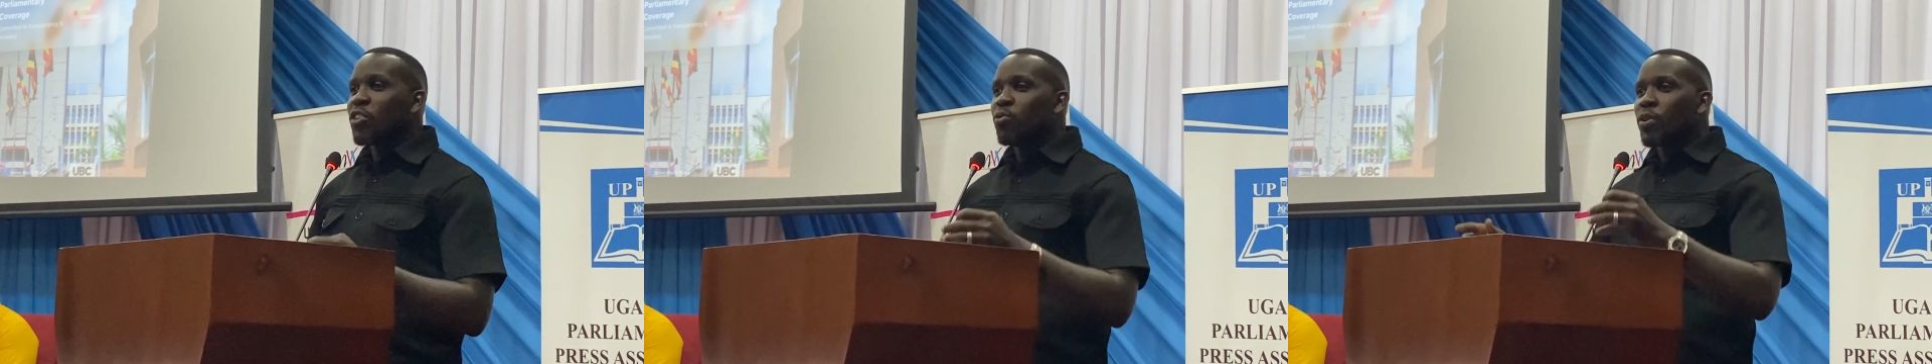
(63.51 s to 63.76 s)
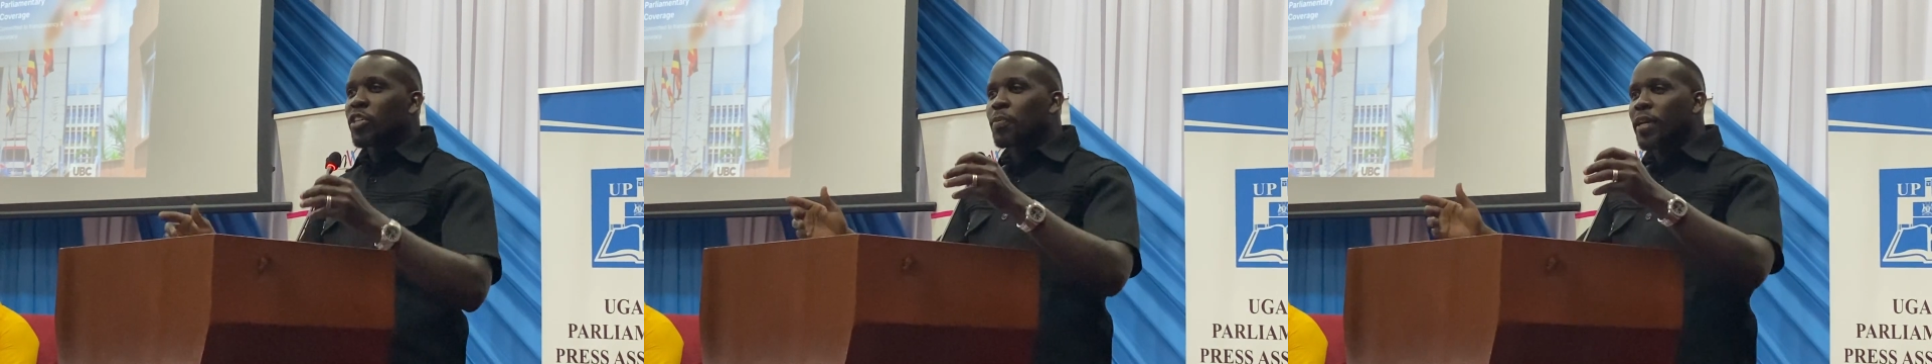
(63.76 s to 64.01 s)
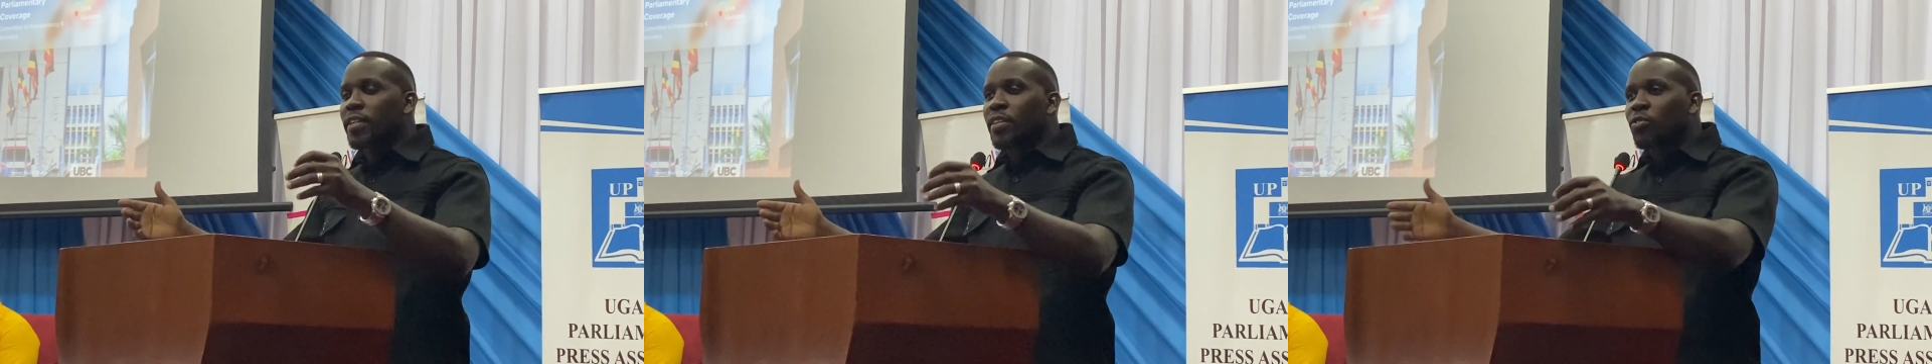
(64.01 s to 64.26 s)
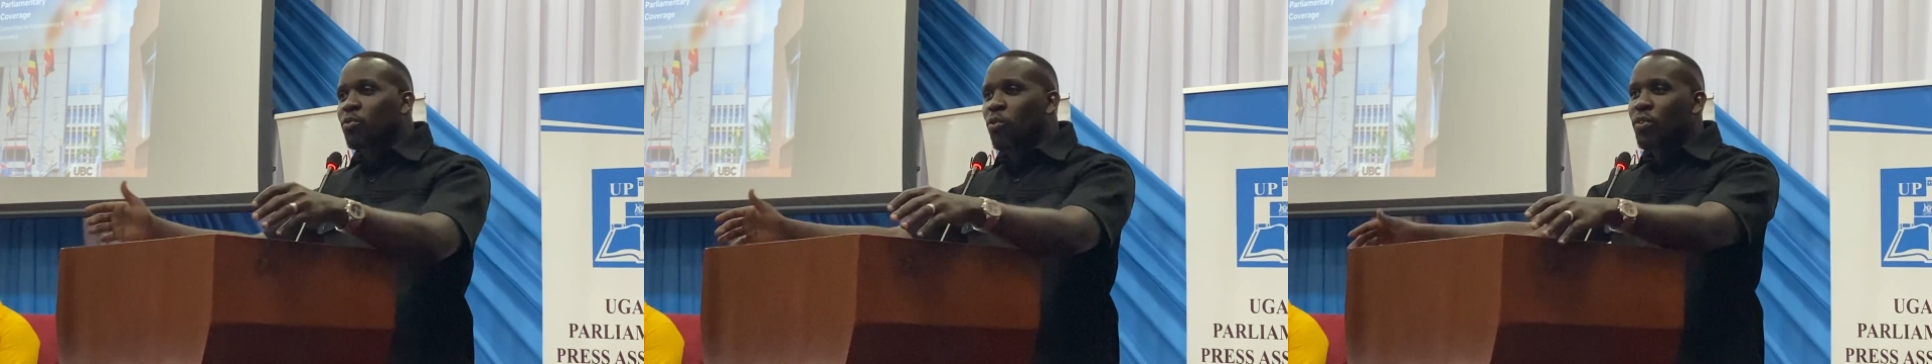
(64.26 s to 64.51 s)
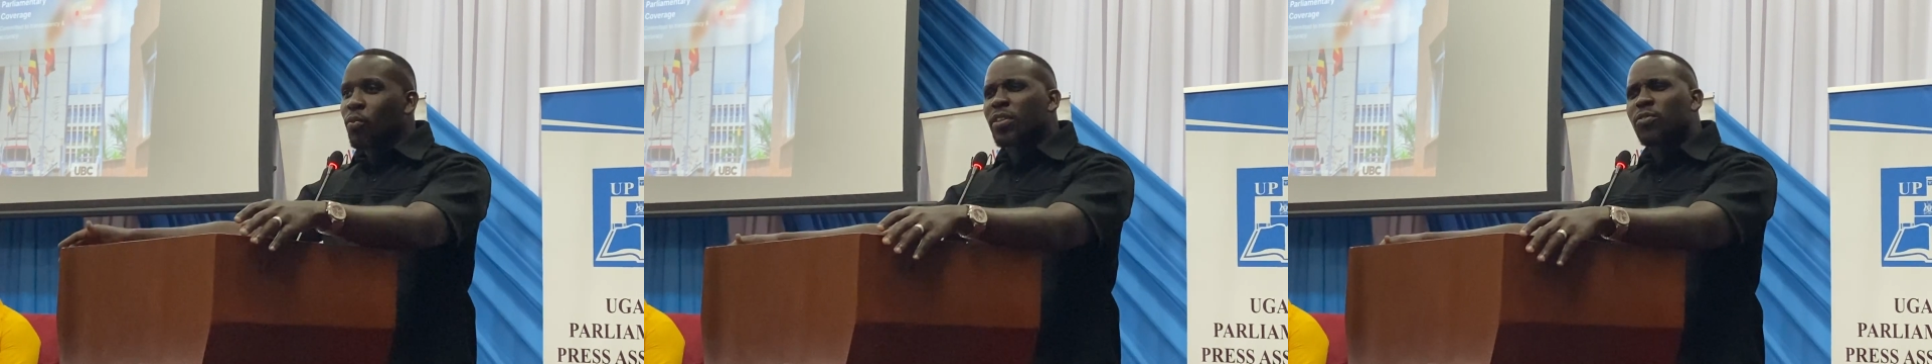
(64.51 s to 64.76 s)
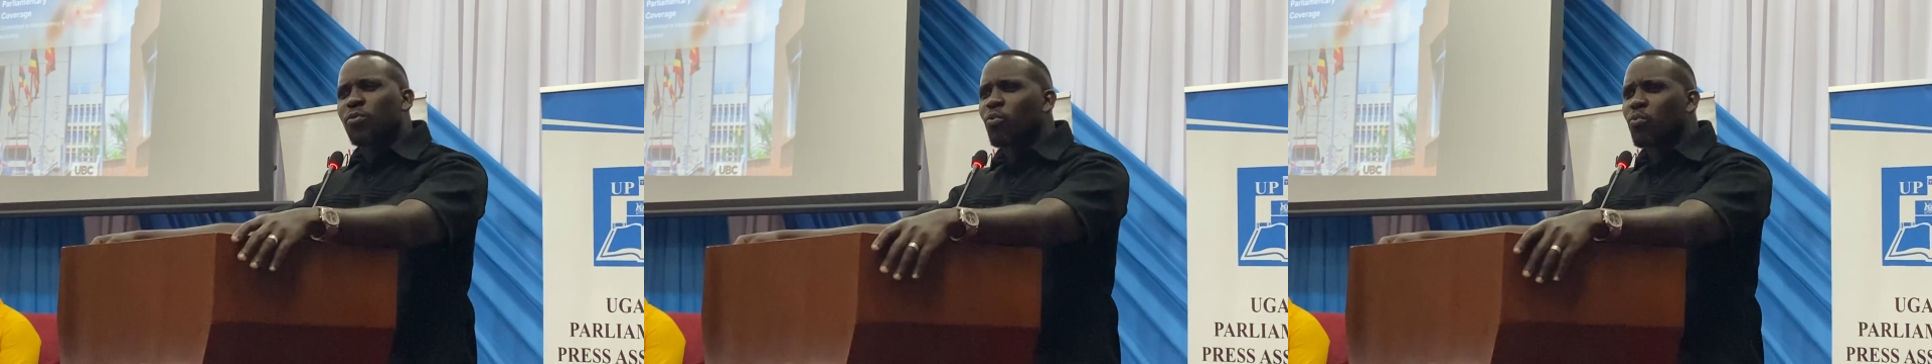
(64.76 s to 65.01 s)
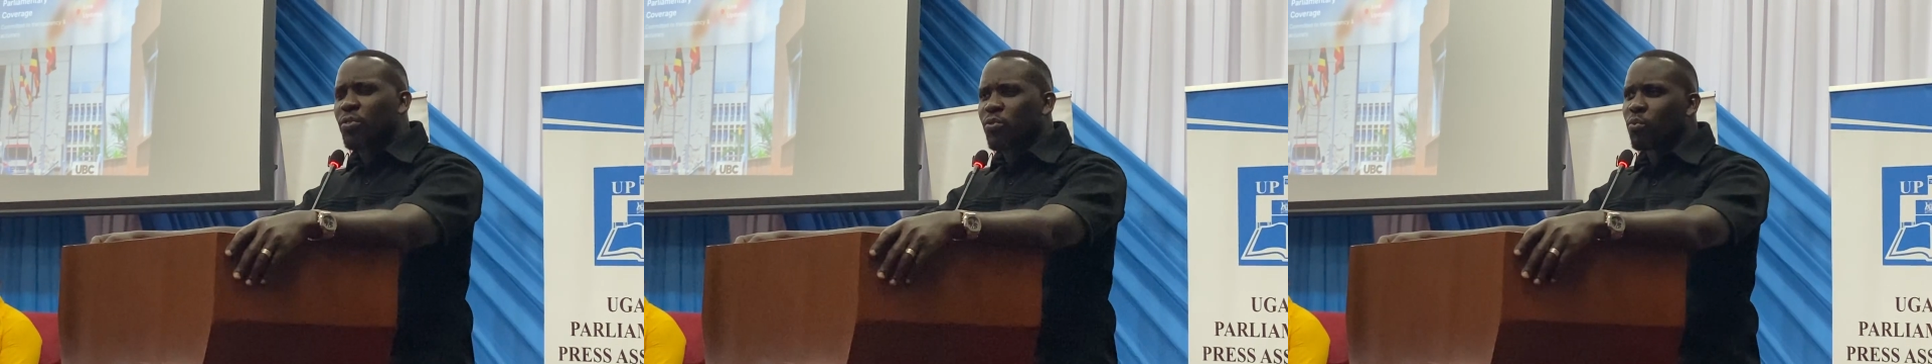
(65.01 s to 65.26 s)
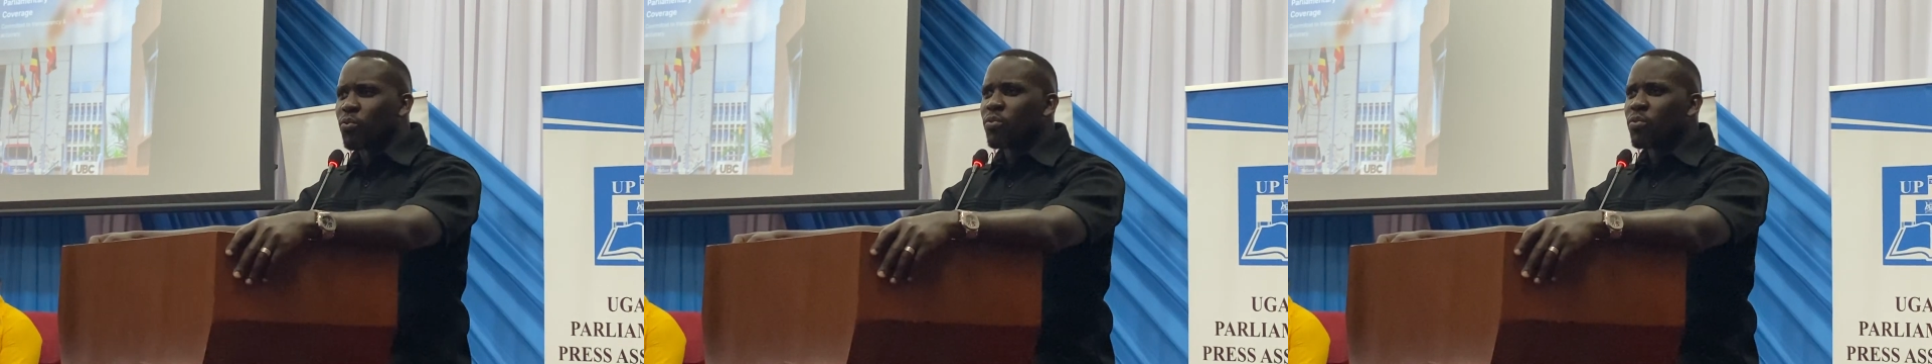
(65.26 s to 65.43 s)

you expect a story. What's wrong with you?